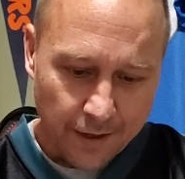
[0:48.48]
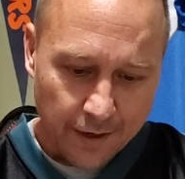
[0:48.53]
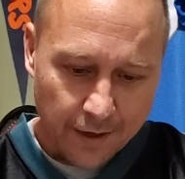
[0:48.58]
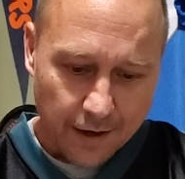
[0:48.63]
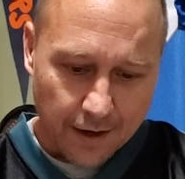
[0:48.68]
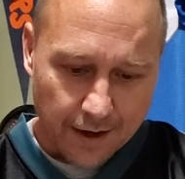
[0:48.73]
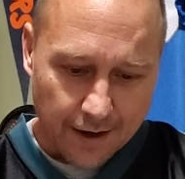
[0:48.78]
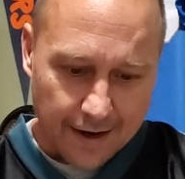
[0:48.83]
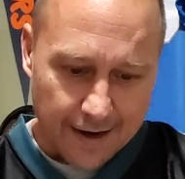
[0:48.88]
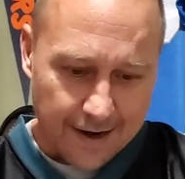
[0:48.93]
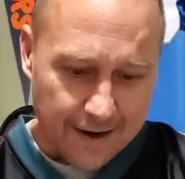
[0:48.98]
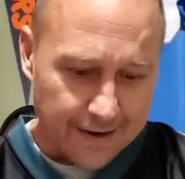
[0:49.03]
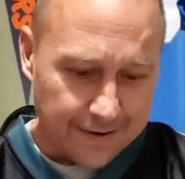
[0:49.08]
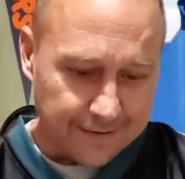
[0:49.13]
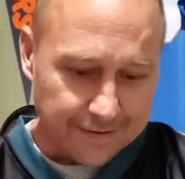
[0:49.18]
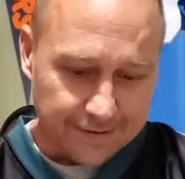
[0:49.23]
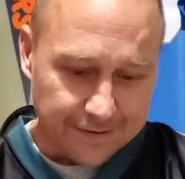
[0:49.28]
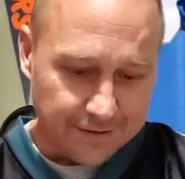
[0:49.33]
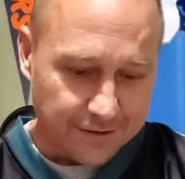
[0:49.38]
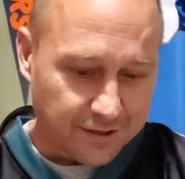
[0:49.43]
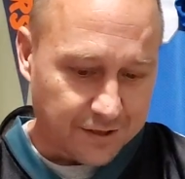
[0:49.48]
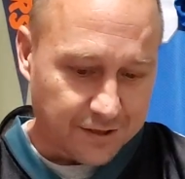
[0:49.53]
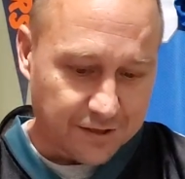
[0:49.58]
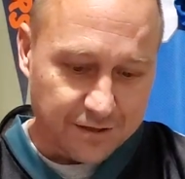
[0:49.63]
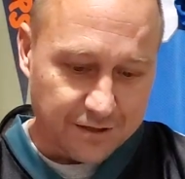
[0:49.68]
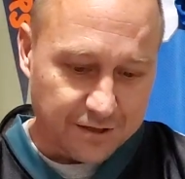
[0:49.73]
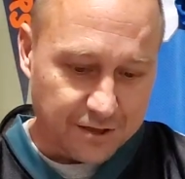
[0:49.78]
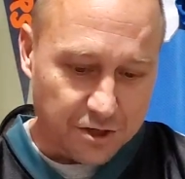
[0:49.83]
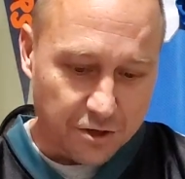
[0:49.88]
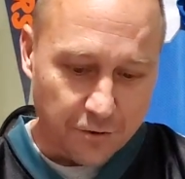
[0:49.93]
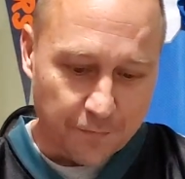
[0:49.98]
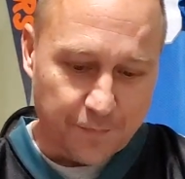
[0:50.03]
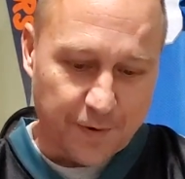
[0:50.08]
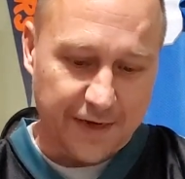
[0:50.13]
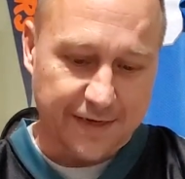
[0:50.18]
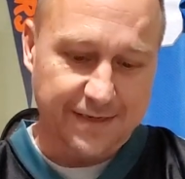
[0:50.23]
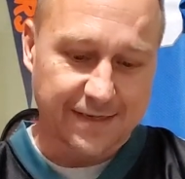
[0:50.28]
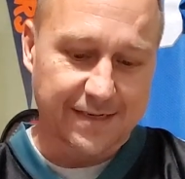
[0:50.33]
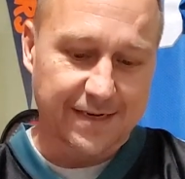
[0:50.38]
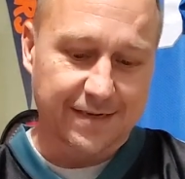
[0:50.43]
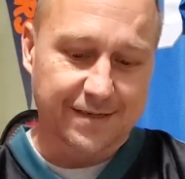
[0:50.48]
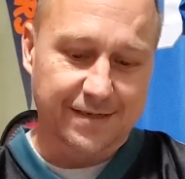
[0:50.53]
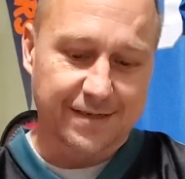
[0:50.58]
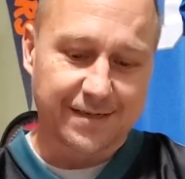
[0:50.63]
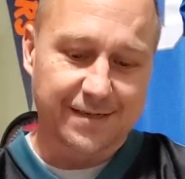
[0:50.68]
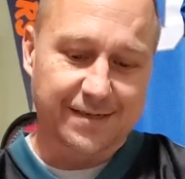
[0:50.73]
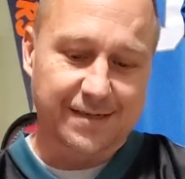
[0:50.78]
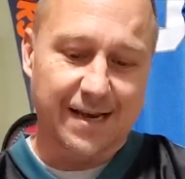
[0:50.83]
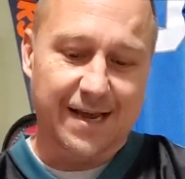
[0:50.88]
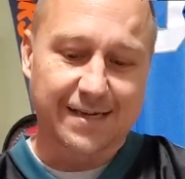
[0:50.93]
Two pick sixes